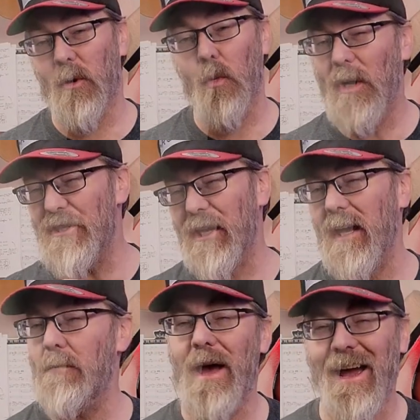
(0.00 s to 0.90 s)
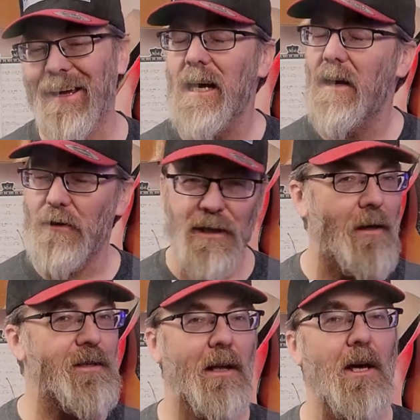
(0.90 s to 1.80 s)
and we're once again back in the
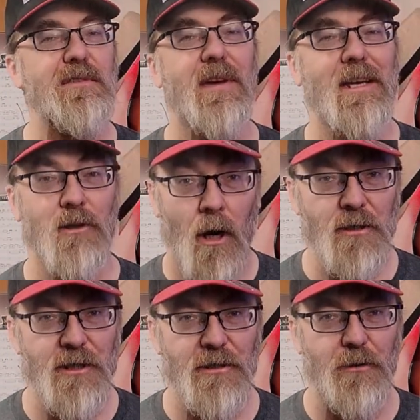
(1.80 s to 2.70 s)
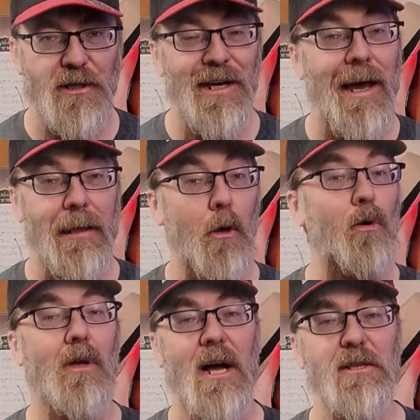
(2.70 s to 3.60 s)
downtown Las Vegas Arts District at
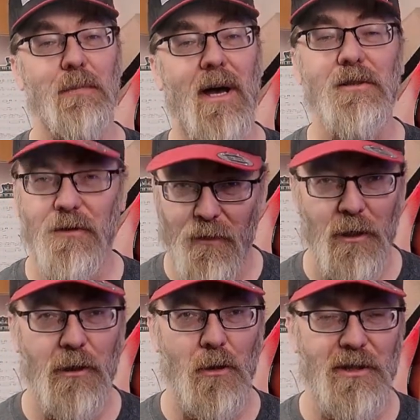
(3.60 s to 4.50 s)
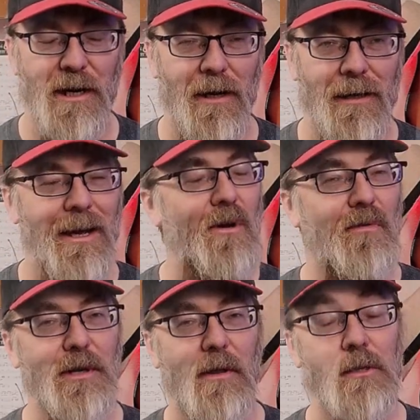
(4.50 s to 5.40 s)
local hotspot Taverna Costera
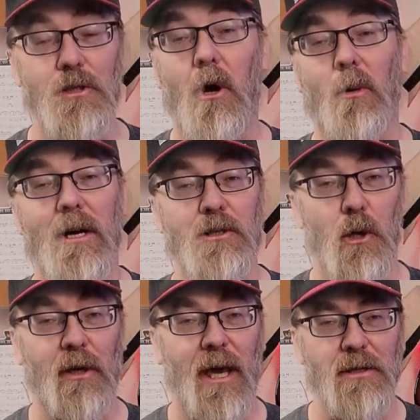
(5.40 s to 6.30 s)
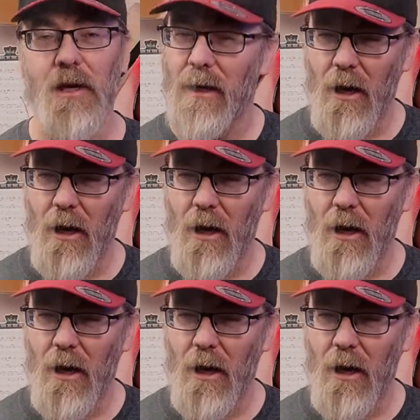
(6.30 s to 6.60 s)
for another songwriter showcase